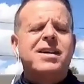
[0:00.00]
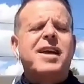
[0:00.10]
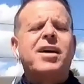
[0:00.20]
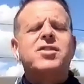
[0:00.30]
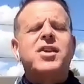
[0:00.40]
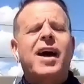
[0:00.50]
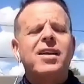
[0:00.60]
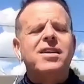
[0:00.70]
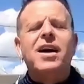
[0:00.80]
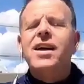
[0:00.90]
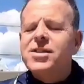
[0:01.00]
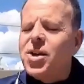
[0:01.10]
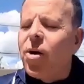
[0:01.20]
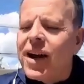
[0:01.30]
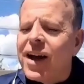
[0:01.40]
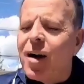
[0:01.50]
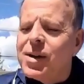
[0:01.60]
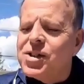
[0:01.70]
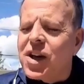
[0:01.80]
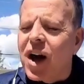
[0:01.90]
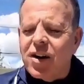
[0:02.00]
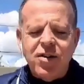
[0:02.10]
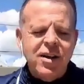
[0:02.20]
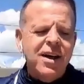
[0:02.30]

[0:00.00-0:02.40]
Dale Talent. Sorry, I'm in Chicago.